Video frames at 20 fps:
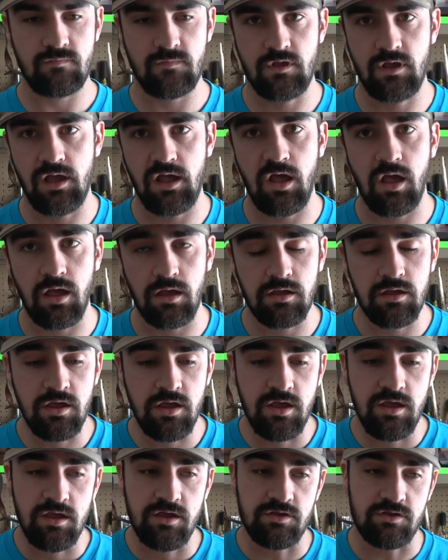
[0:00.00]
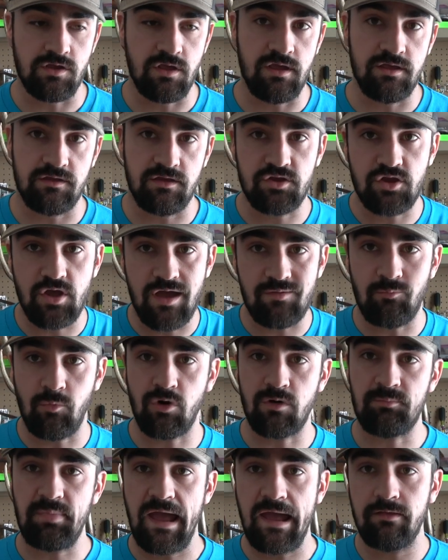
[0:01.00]
You have
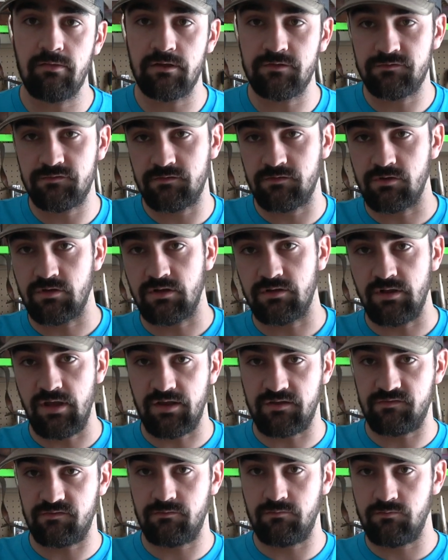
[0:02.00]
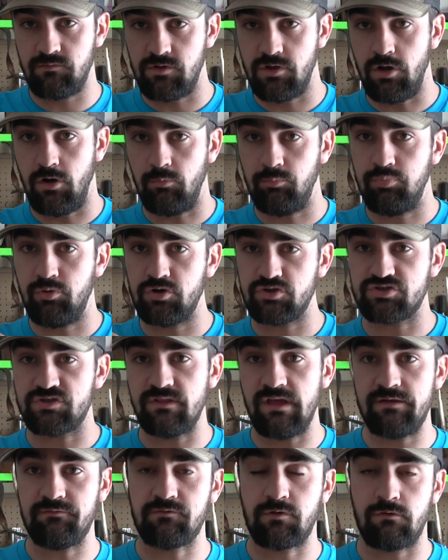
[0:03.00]
more balance. You can push
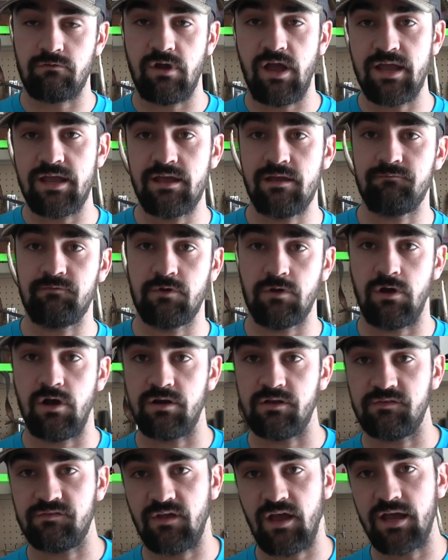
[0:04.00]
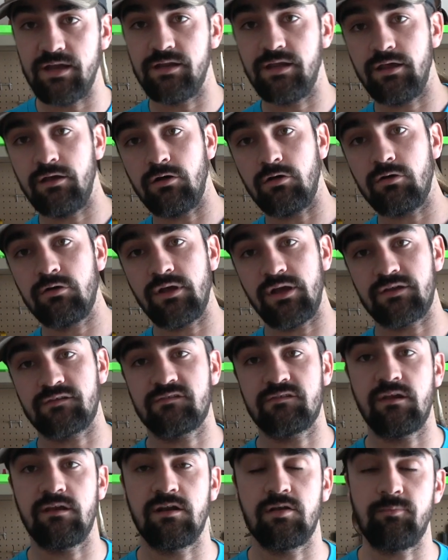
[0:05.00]
left or right if you're on a side hill,
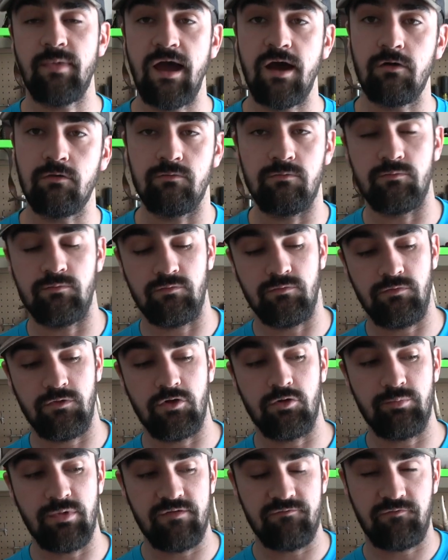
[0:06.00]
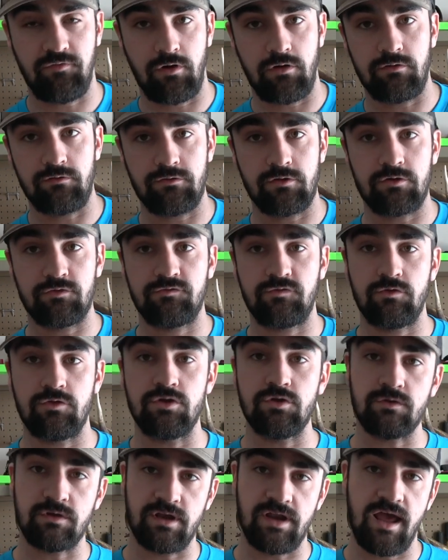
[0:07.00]
extend them out a little bit farther so
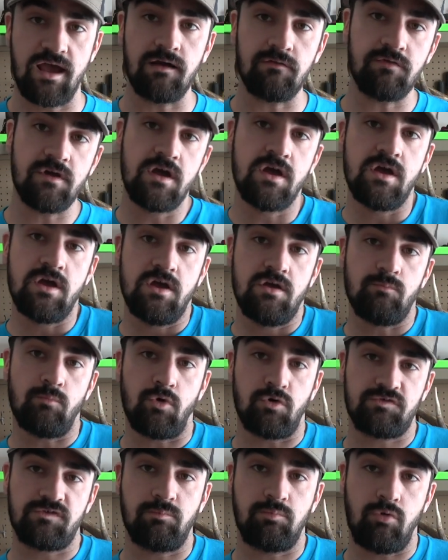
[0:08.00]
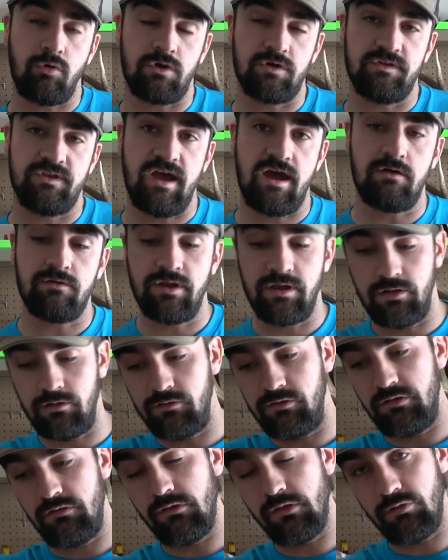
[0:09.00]
you can have more support
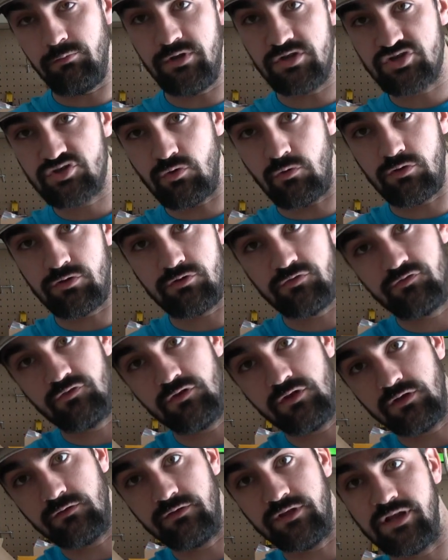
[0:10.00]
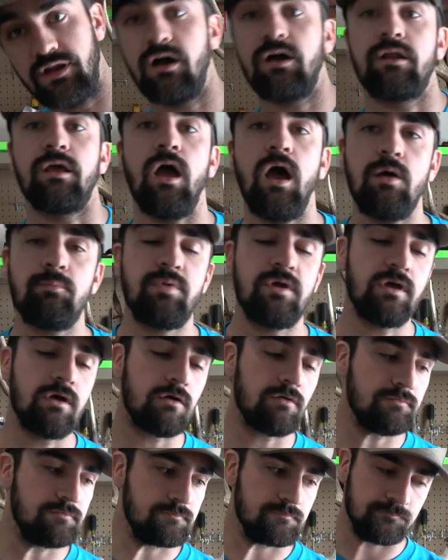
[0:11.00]
downhill, and a little bit shorter so you can lean on it
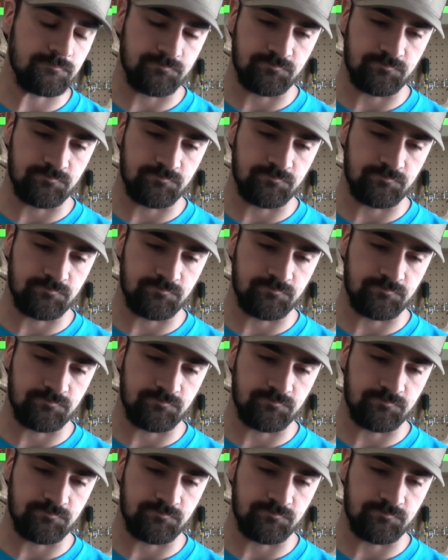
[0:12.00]
uphill.